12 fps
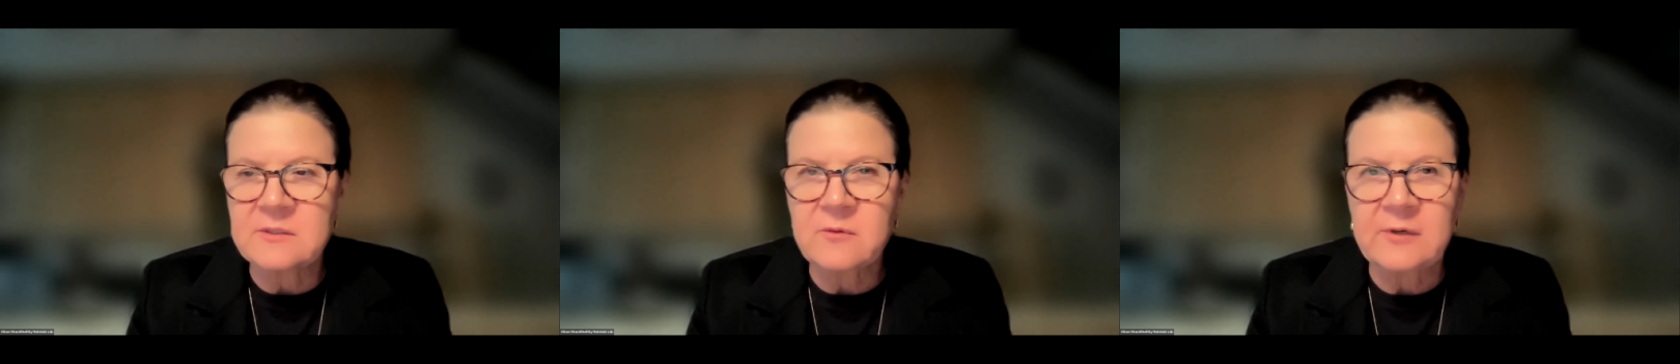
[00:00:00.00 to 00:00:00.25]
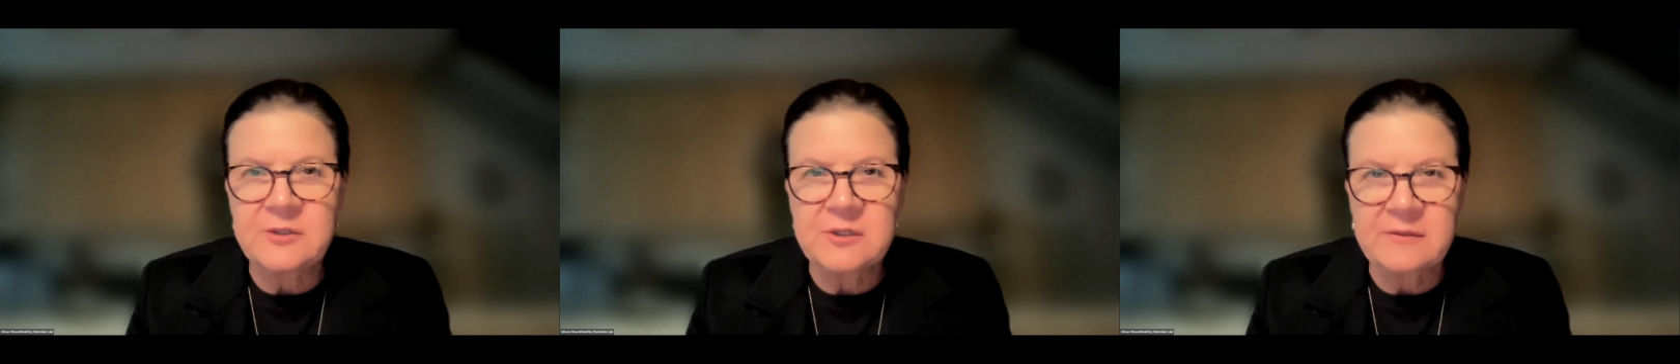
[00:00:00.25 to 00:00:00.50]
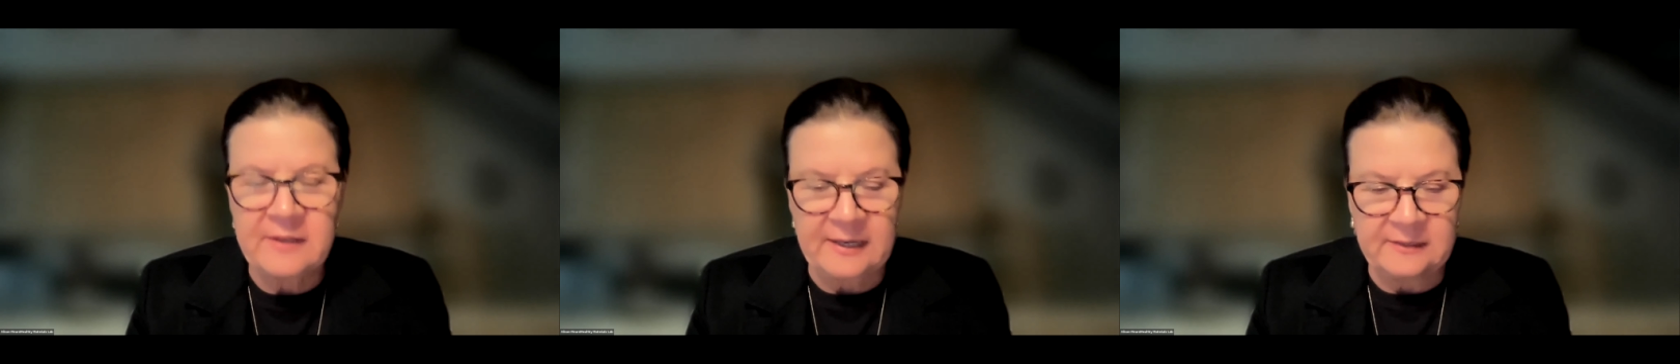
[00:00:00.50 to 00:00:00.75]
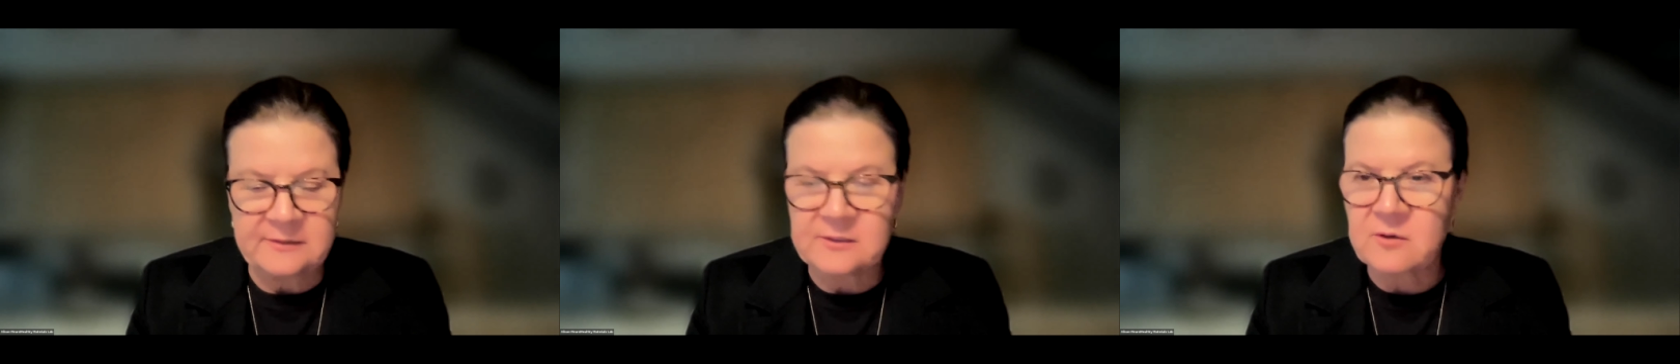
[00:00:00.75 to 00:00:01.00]
question.
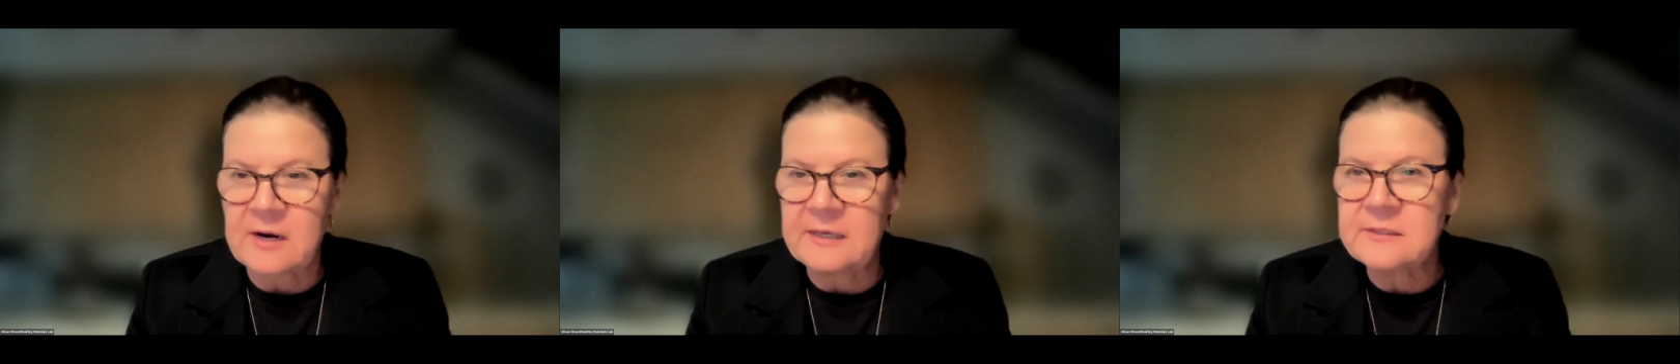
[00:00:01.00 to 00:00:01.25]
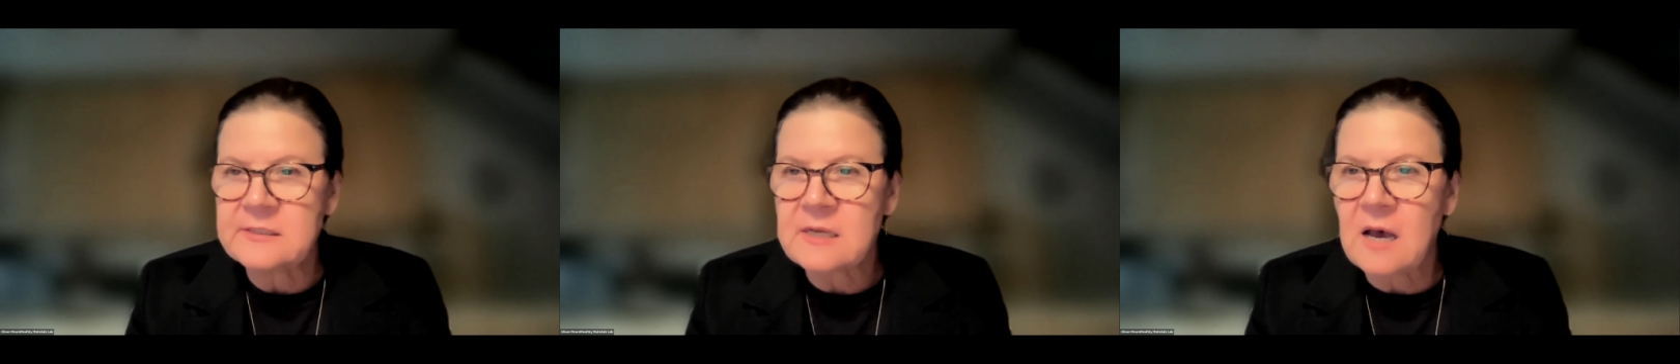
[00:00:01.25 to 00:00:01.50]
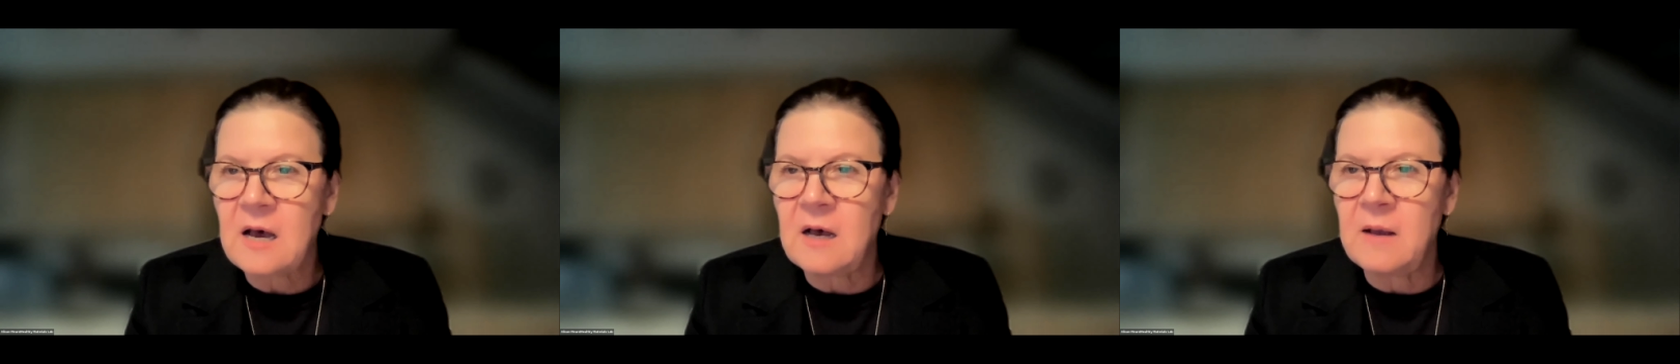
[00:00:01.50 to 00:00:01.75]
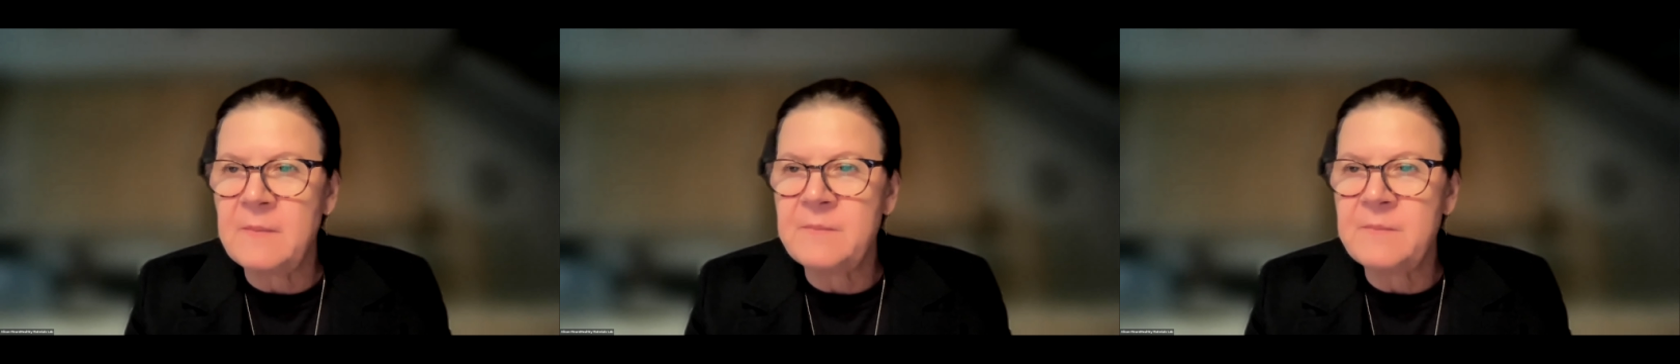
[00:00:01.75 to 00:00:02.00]
Thanks, Grant.
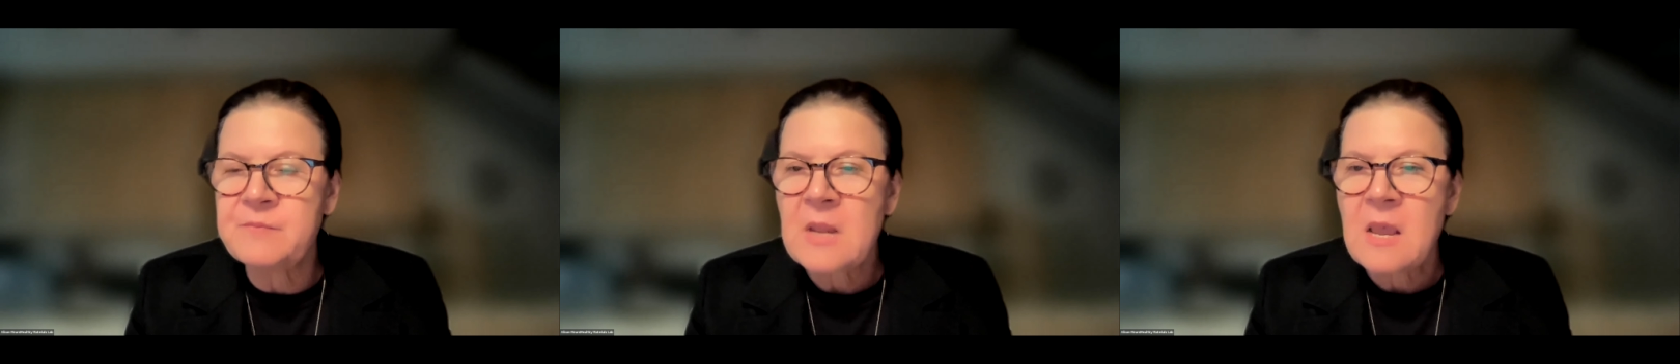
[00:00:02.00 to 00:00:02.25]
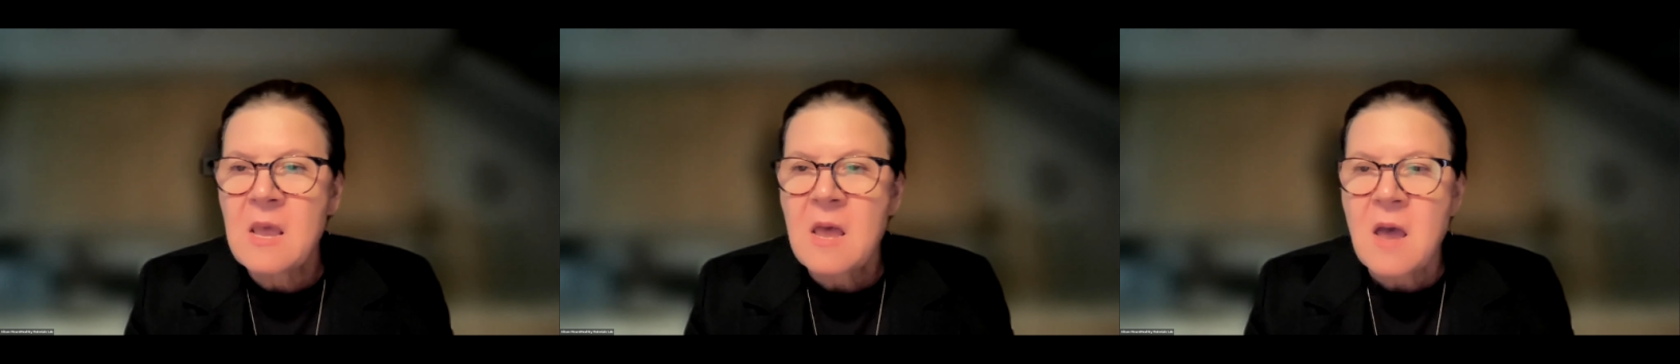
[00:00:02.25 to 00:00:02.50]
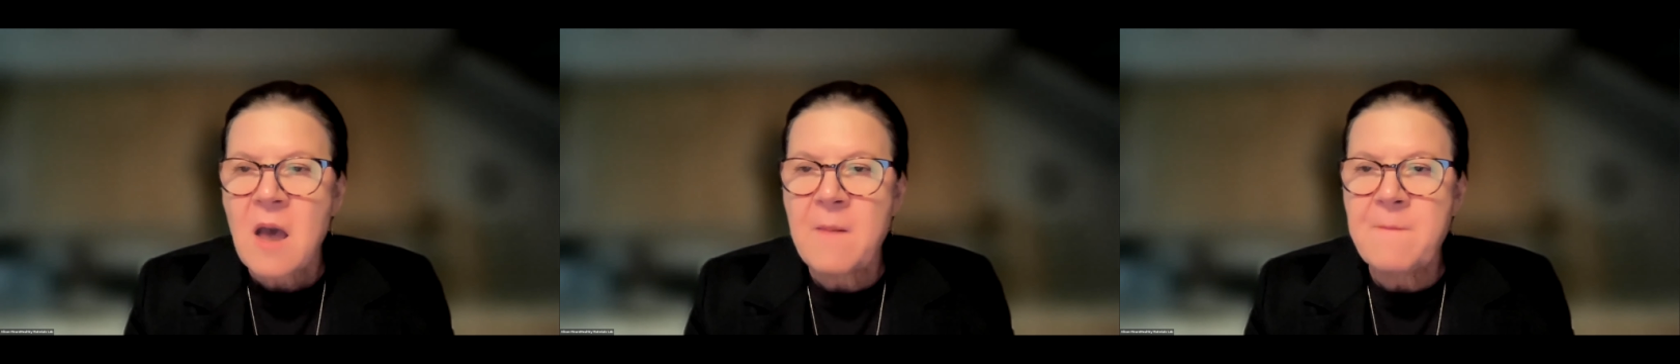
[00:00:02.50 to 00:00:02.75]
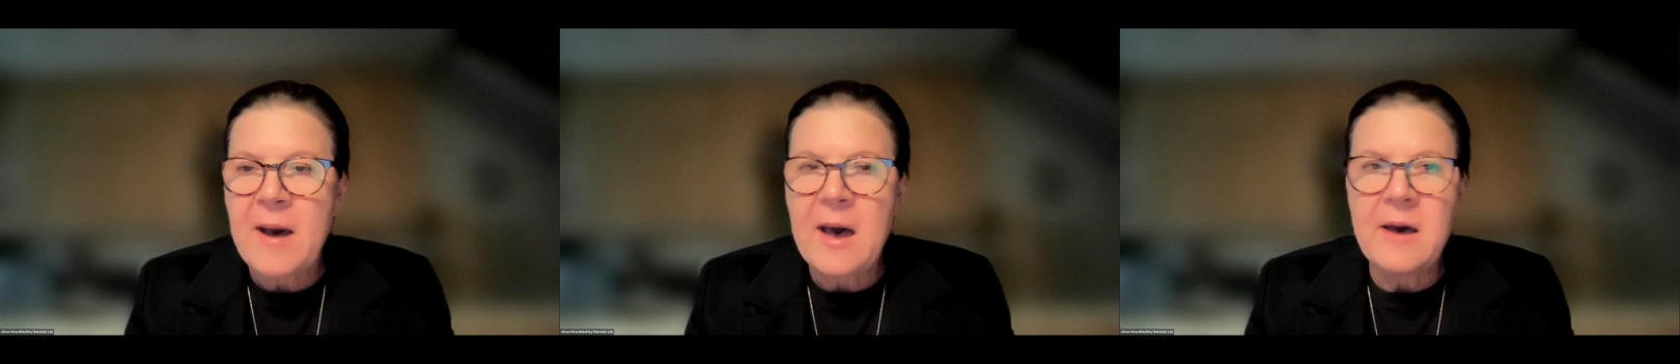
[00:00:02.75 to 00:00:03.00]

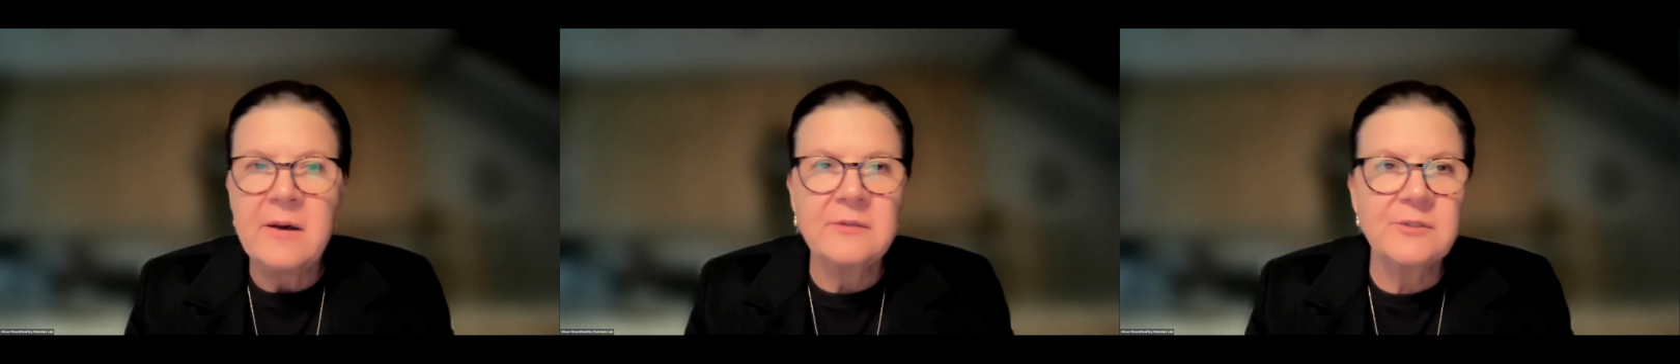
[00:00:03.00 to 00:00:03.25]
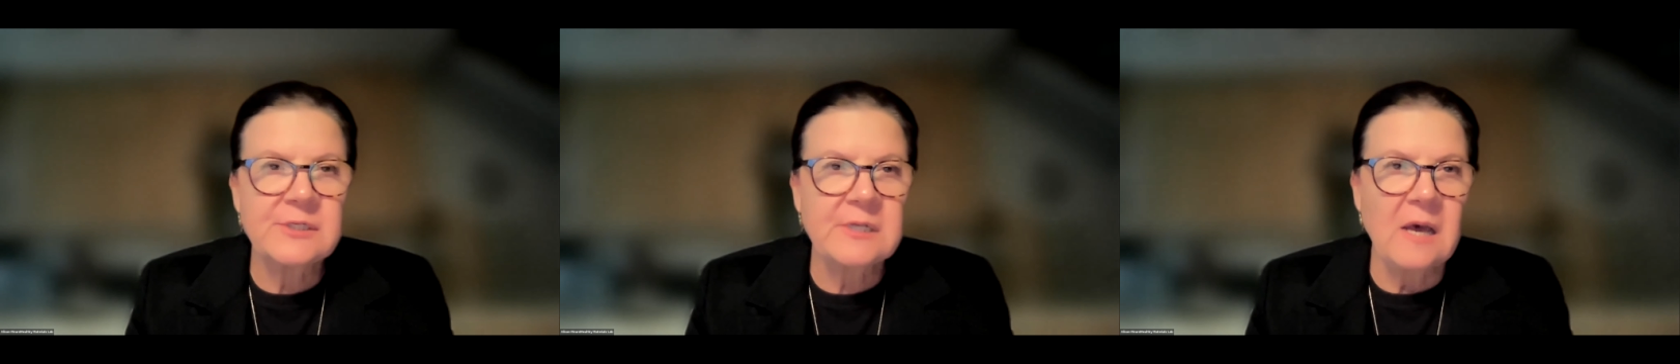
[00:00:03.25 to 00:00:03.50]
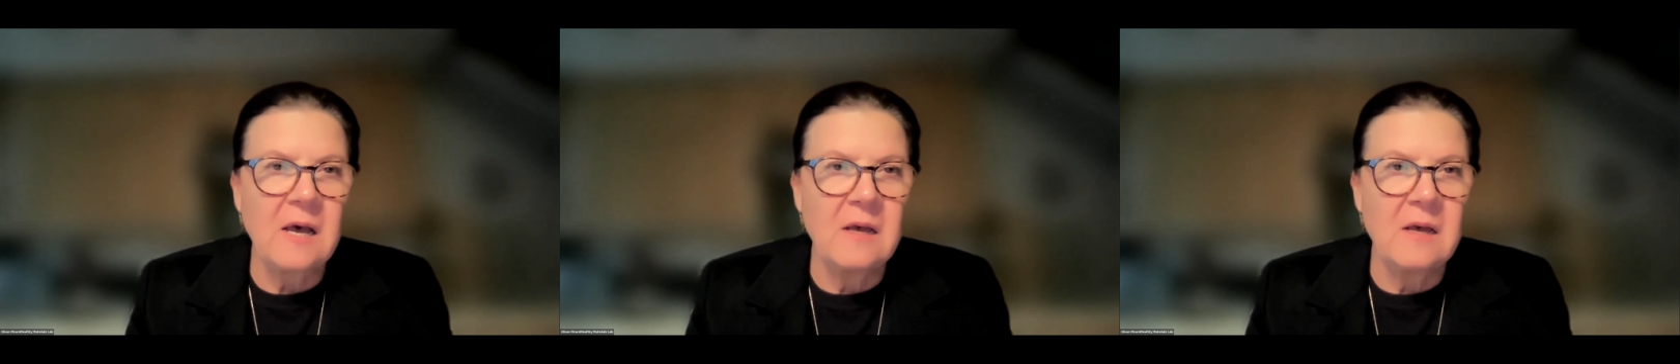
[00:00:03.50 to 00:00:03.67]
About